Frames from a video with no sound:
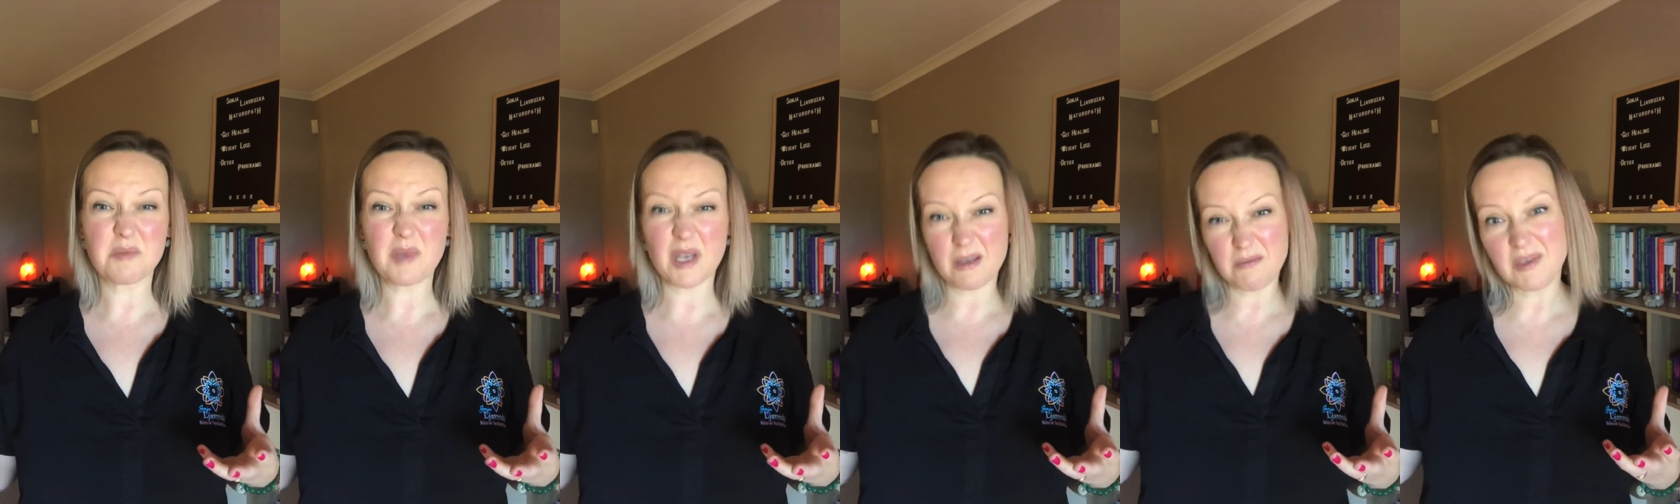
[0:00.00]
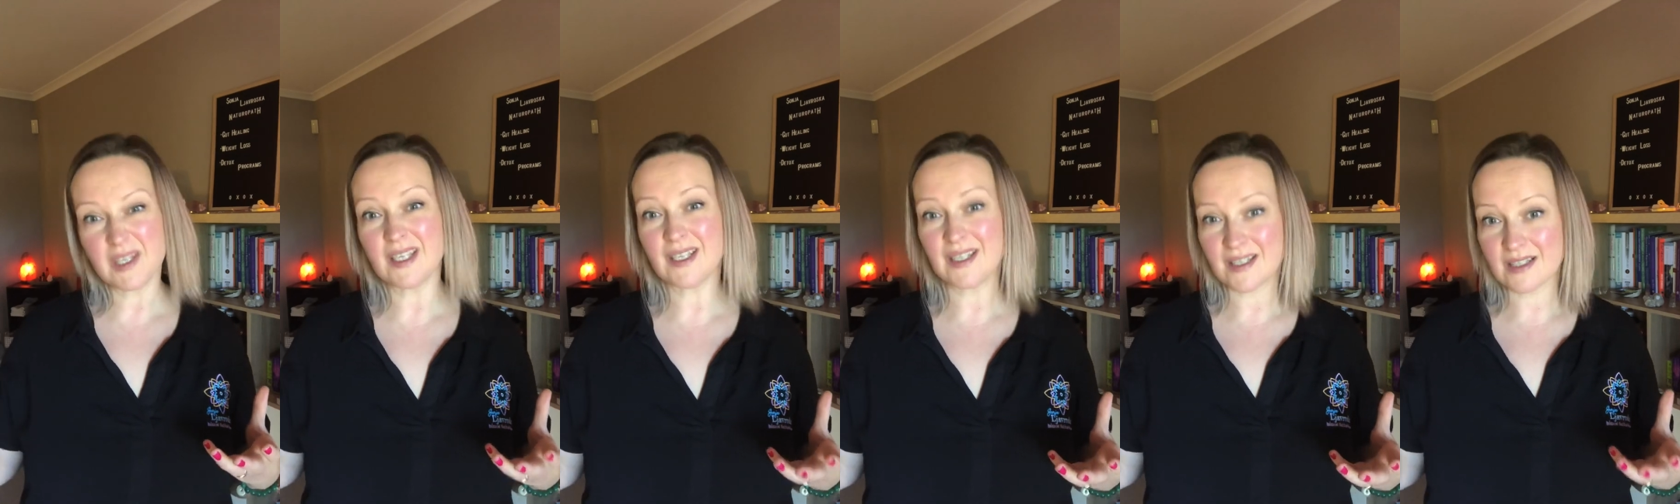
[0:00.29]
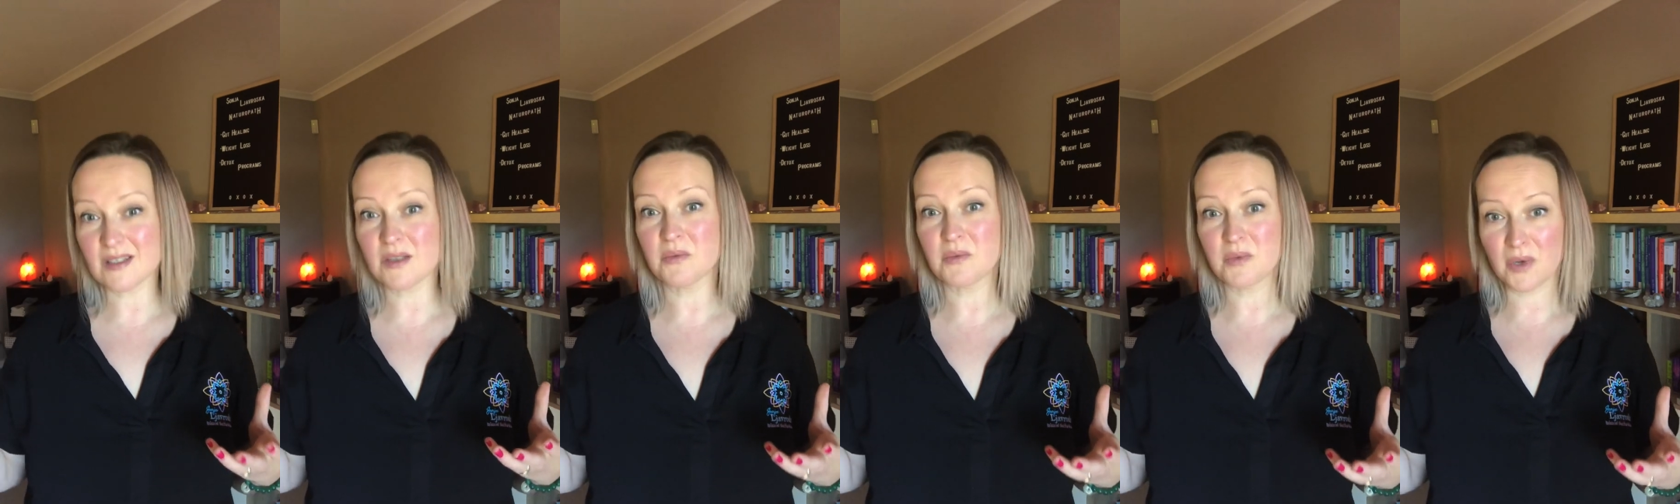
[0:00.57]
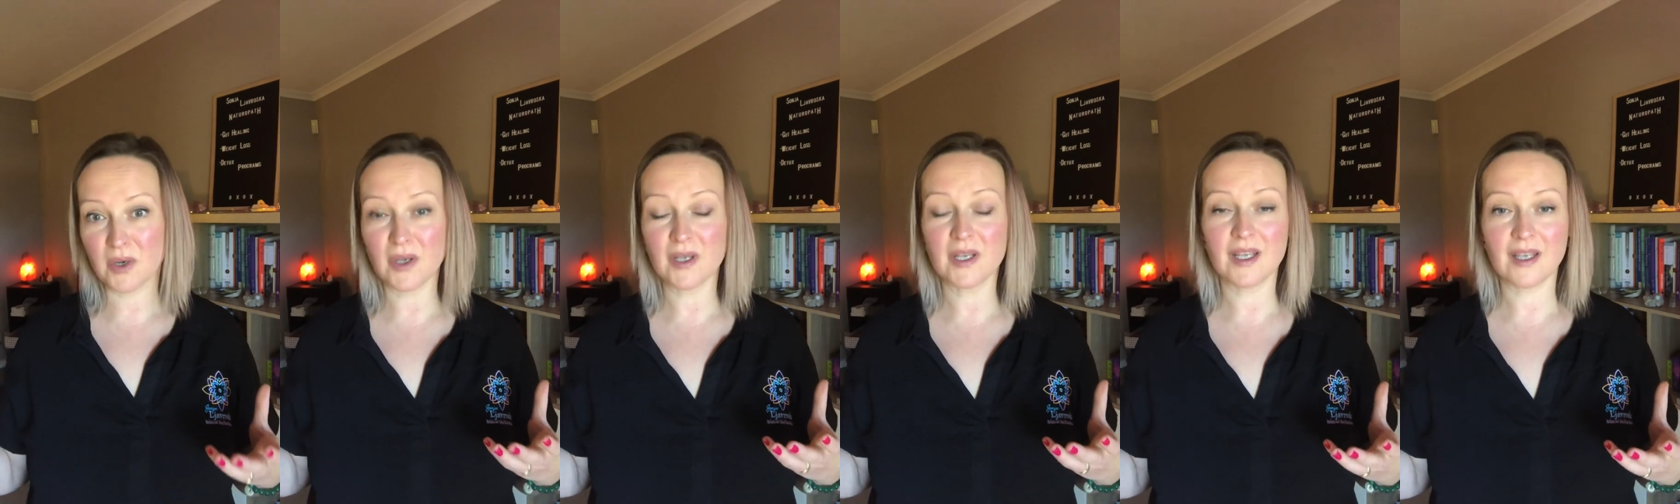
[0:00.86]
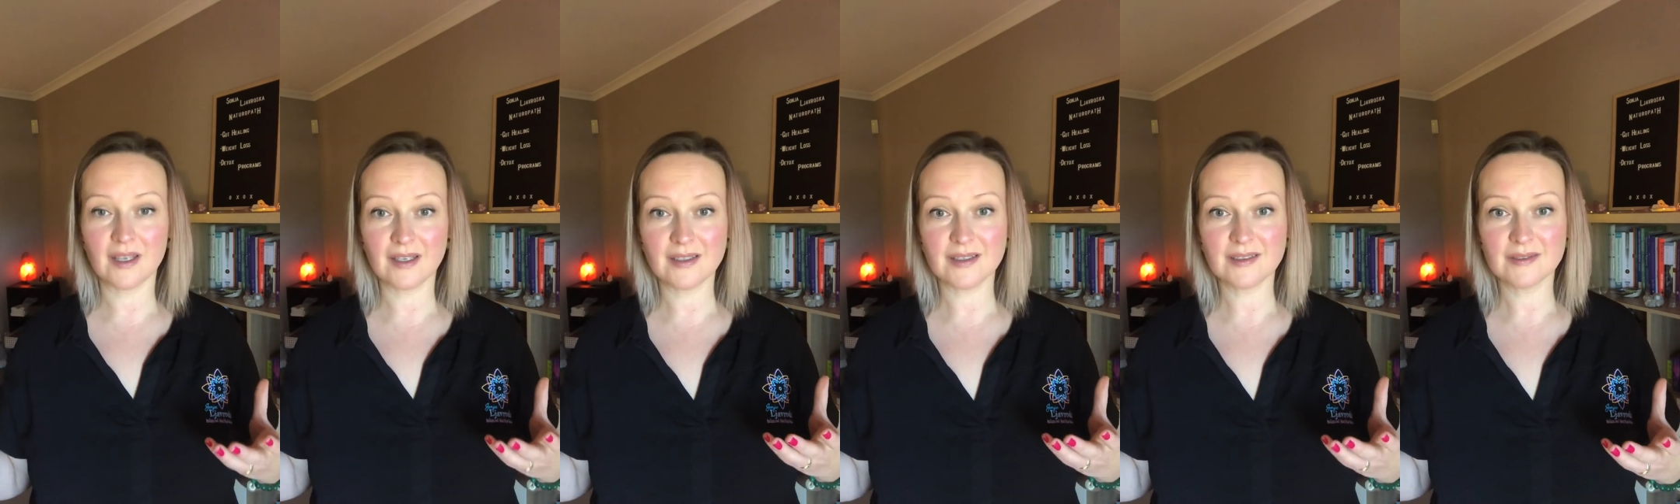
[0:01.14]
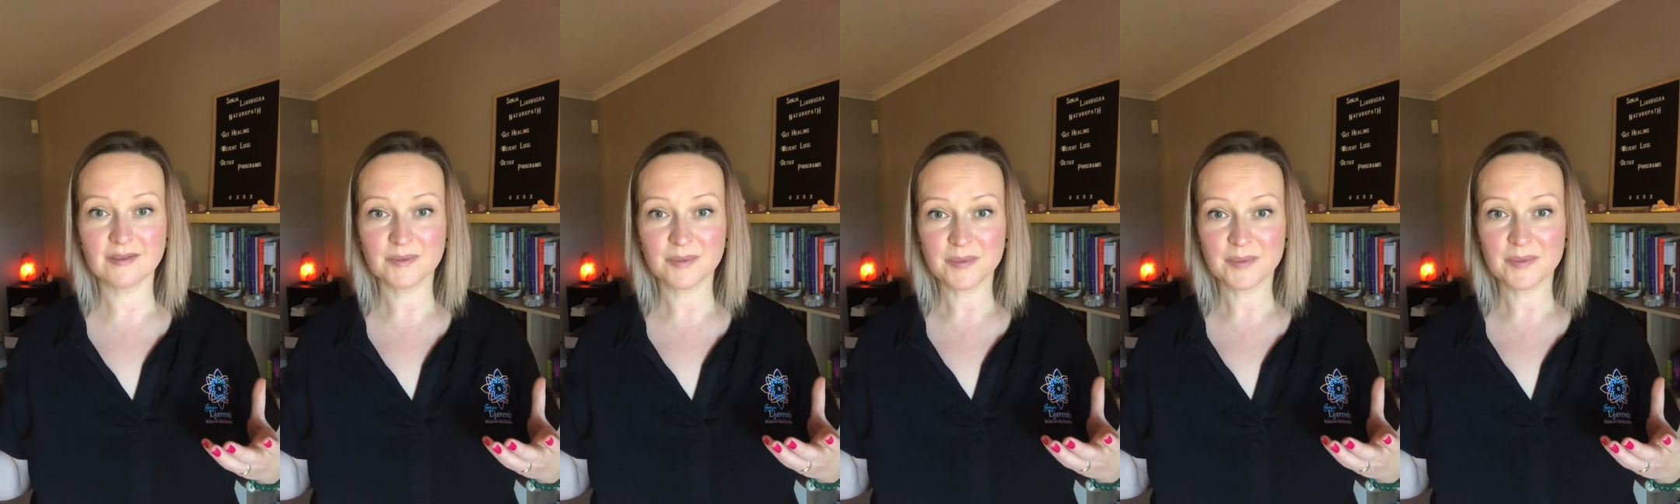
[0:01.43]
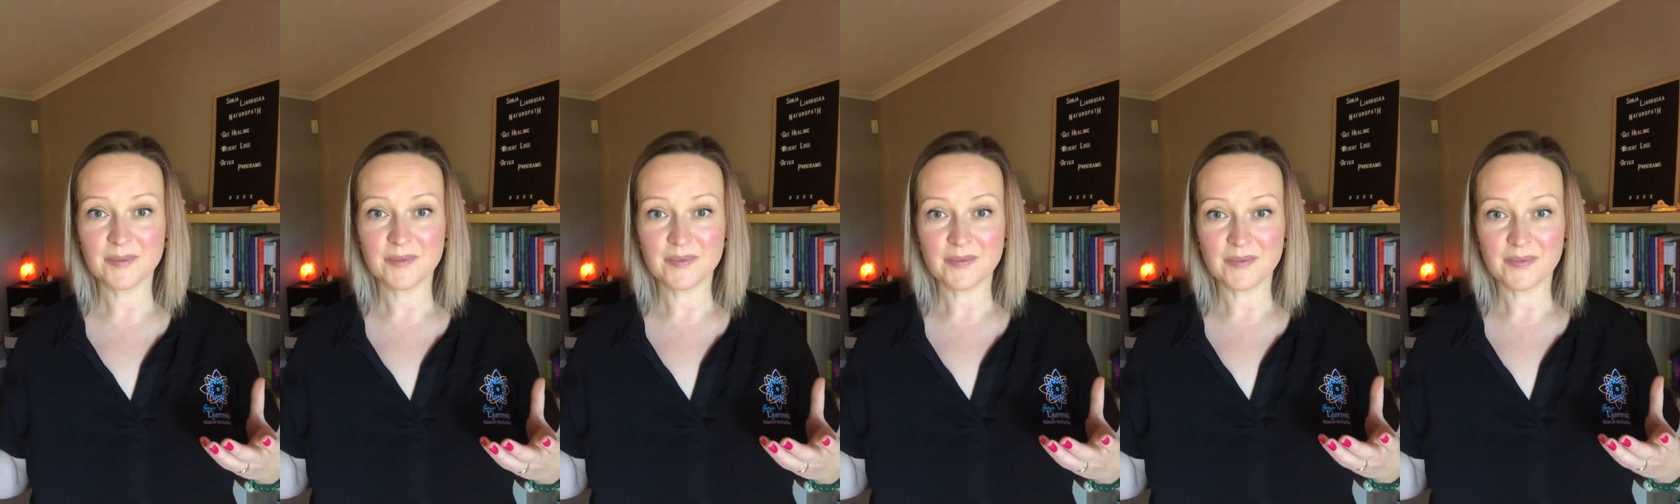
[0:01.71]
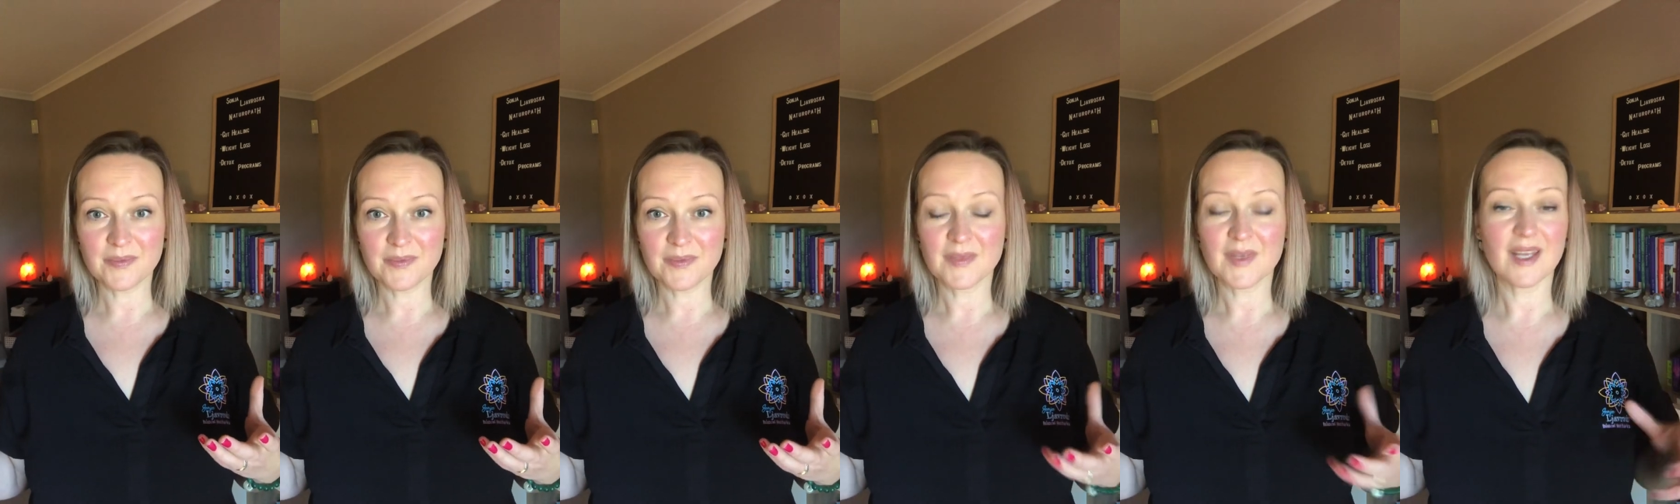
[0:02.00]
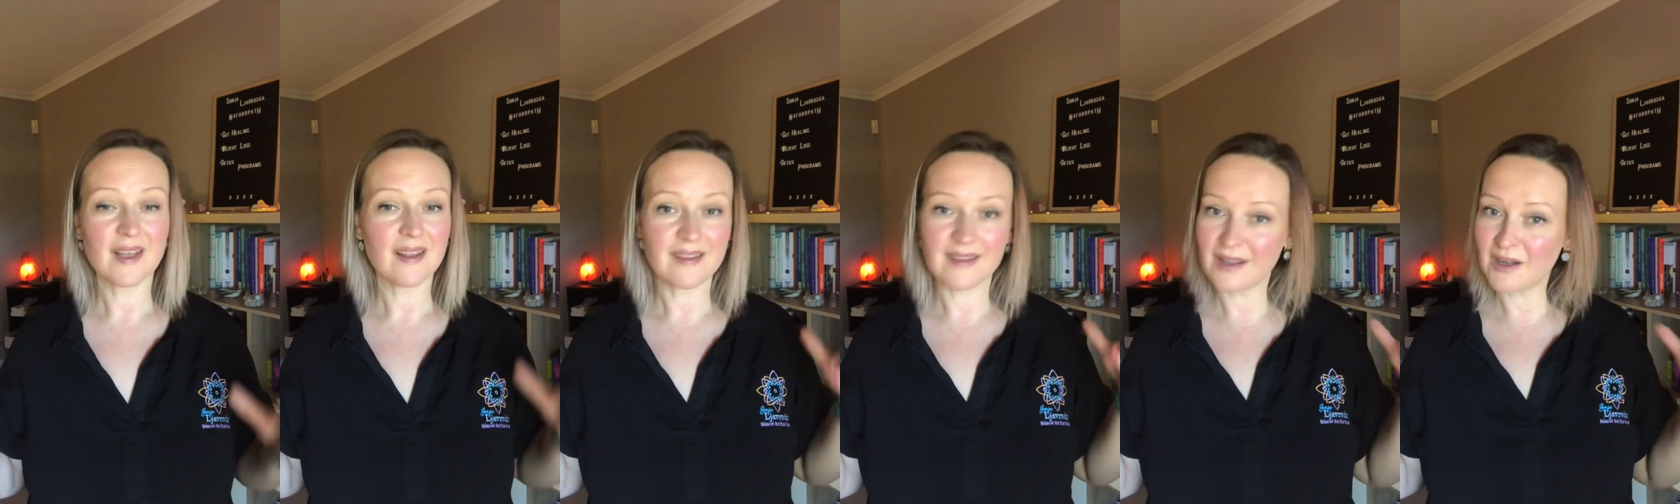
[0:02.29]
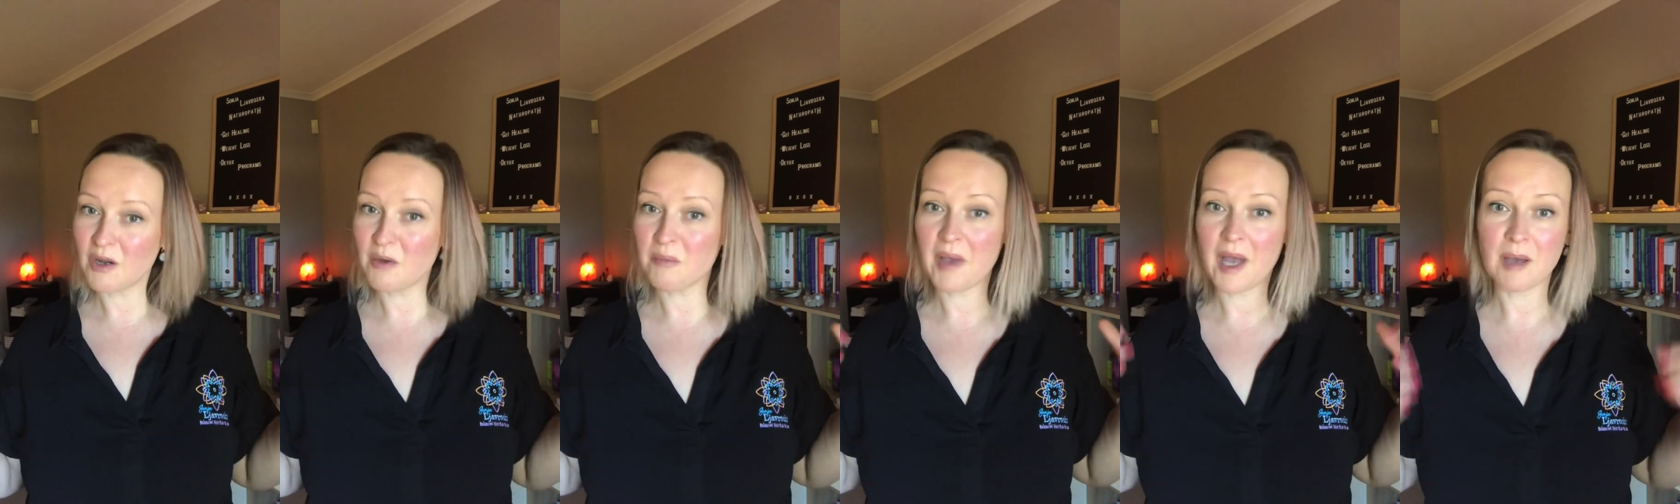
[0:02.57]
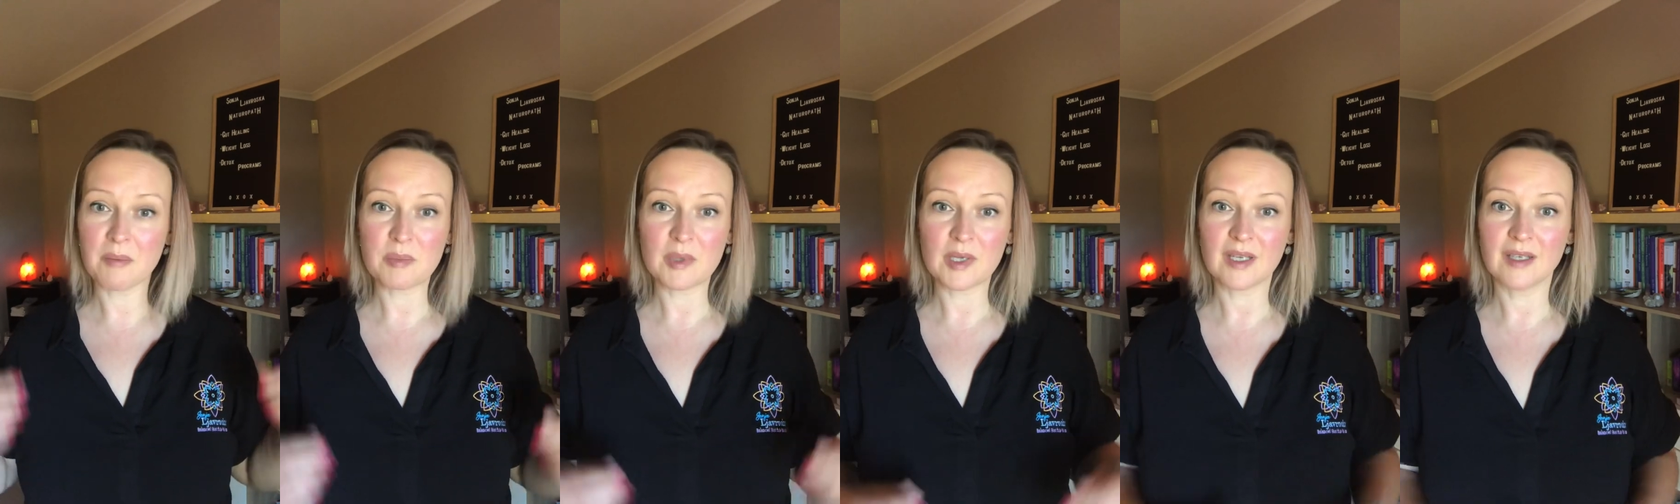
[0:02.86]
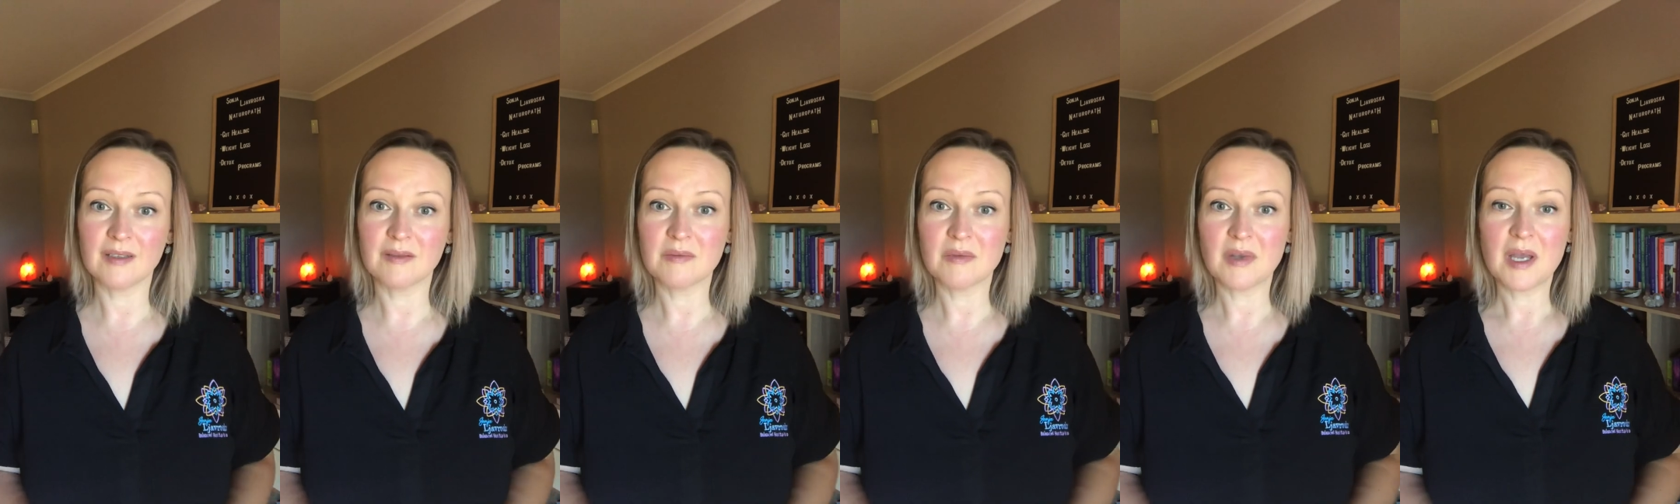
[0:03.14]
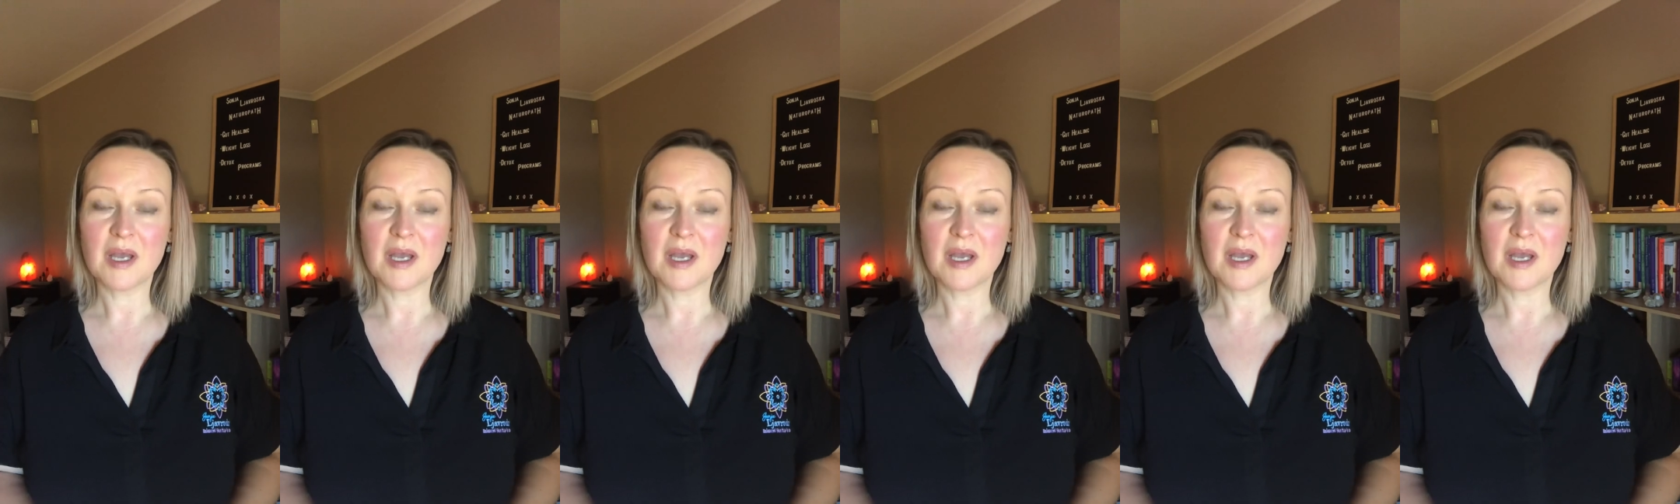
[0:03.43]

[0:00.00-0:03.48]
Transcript: maybe it isn't working, then I'm happy.